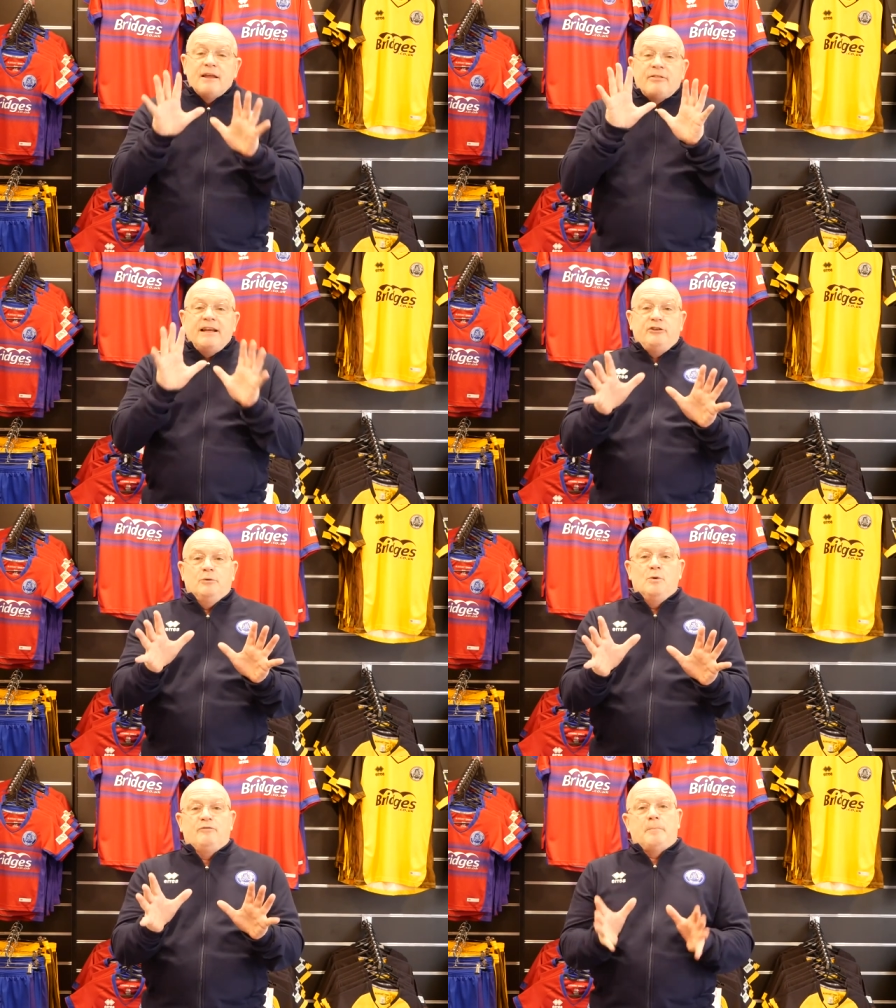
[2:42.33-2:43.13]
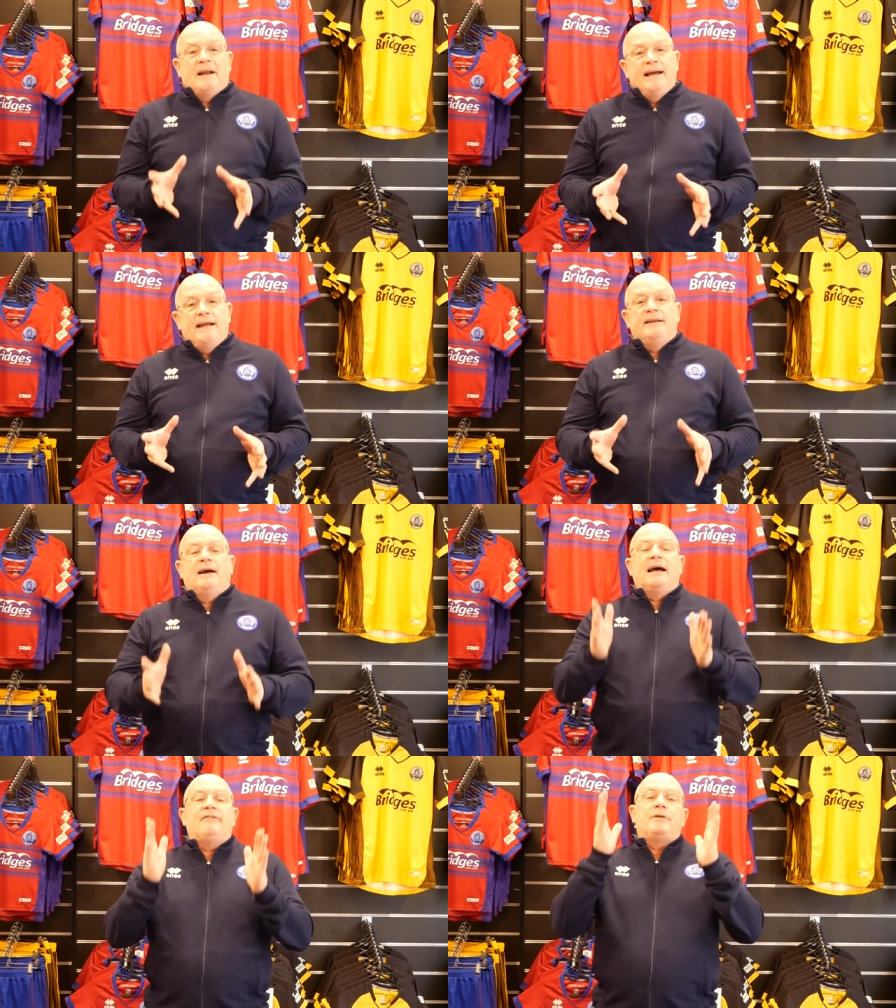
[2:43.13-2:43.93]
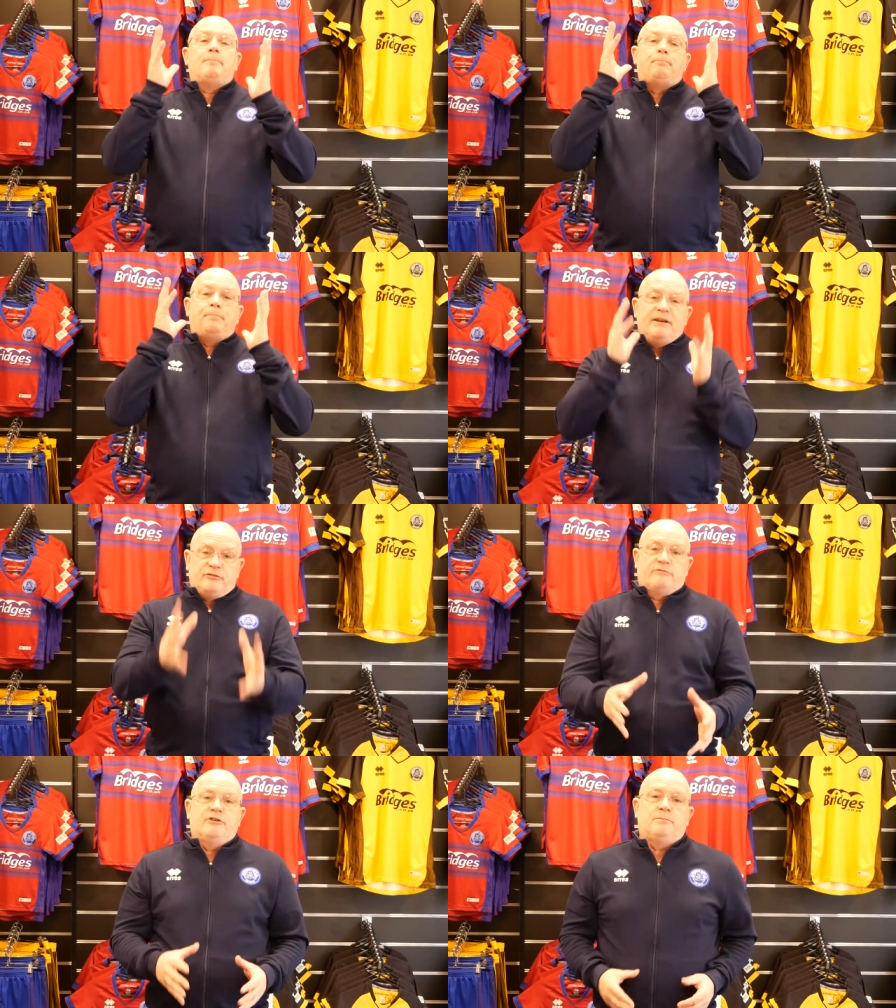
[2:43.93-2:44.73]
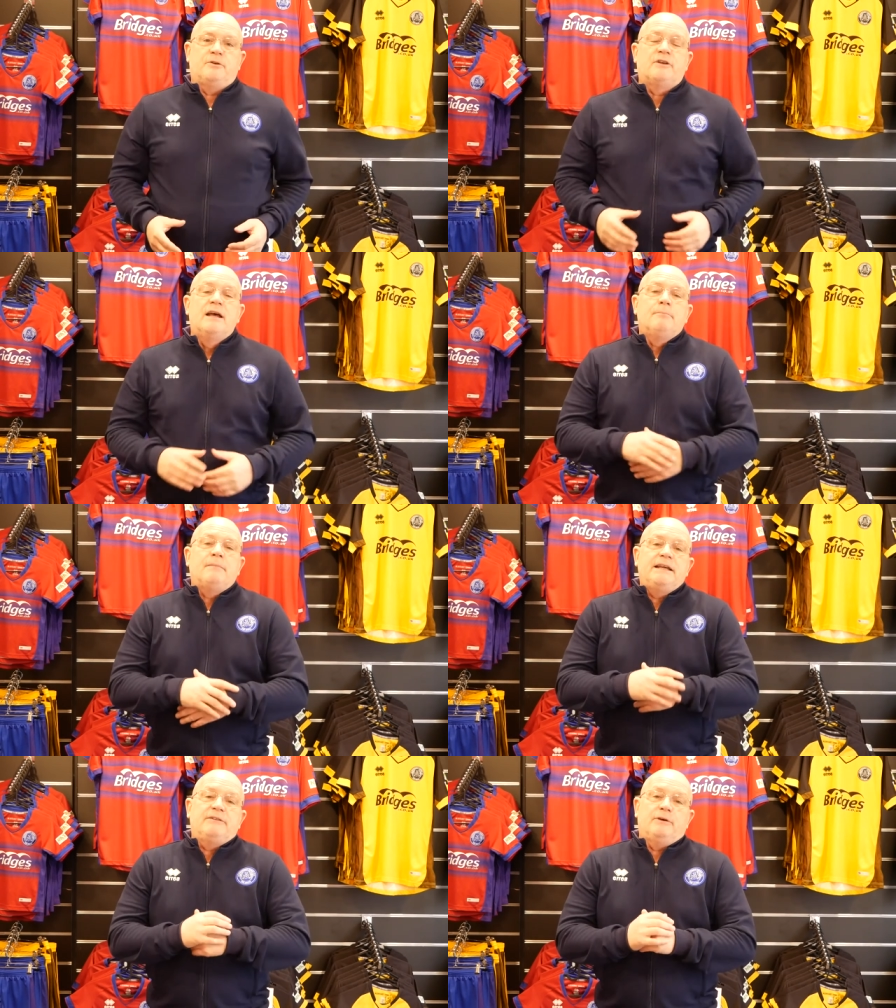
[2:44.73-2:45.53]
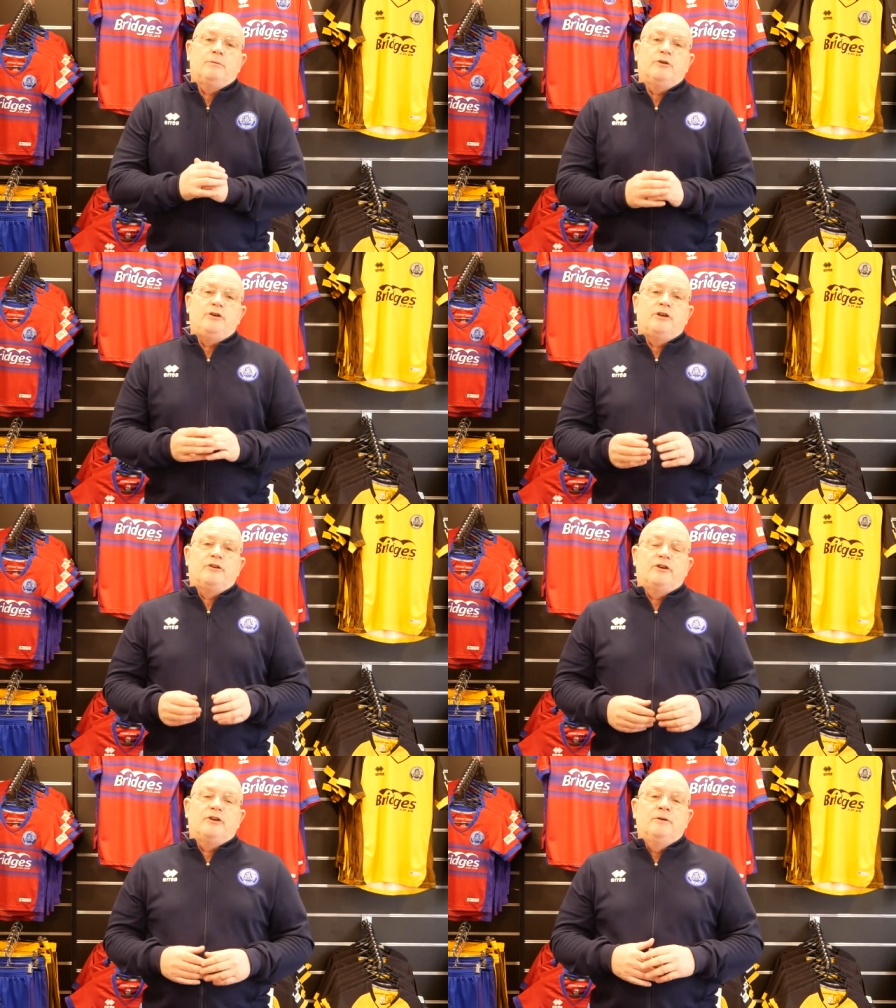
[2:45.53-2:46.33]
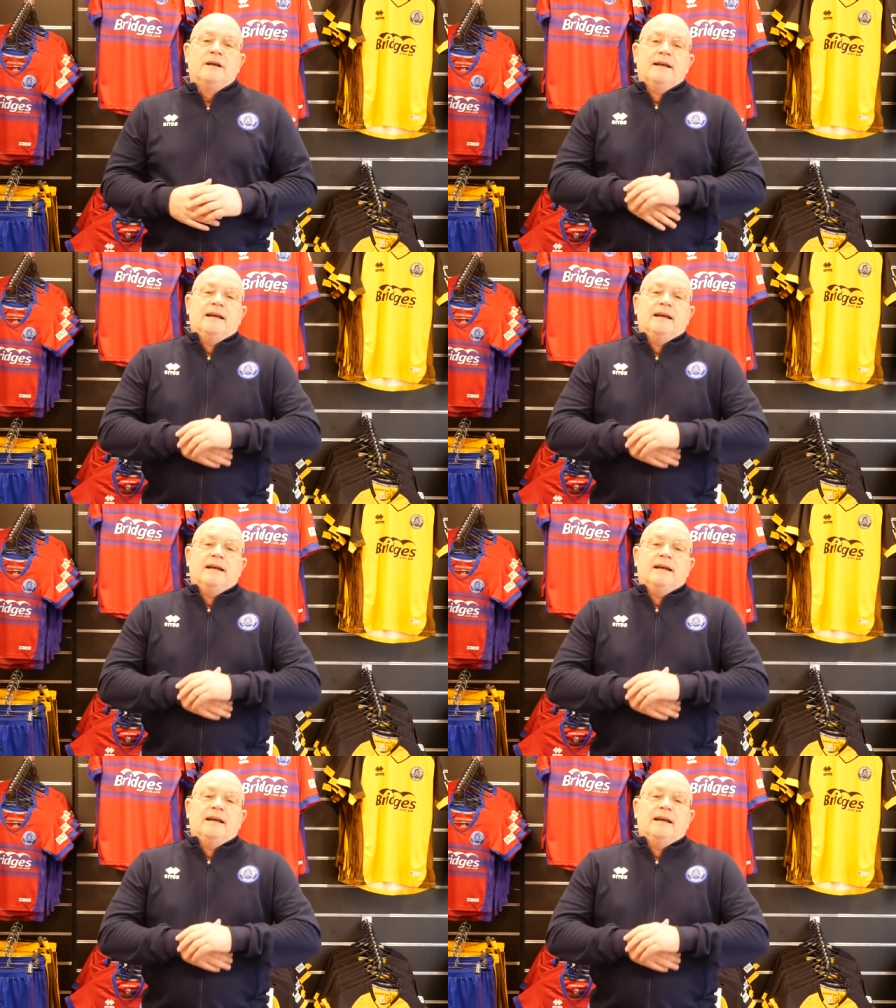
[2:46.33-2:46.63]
Thank you all for playing. Have the best Christmas. Make of it what you can do.